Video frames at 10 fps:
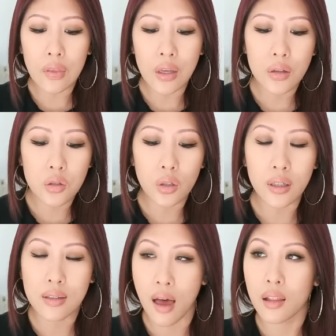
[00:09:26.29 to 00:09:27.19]
these look
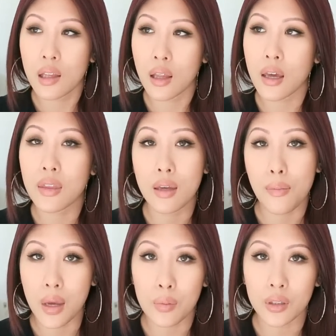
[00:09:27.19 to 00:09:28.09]
exactly like the
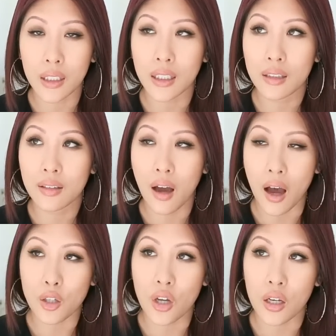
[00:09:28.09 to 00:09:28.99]
Maybelline
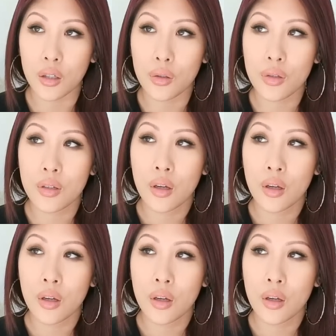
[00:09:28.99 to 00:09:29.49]
eyeshadows.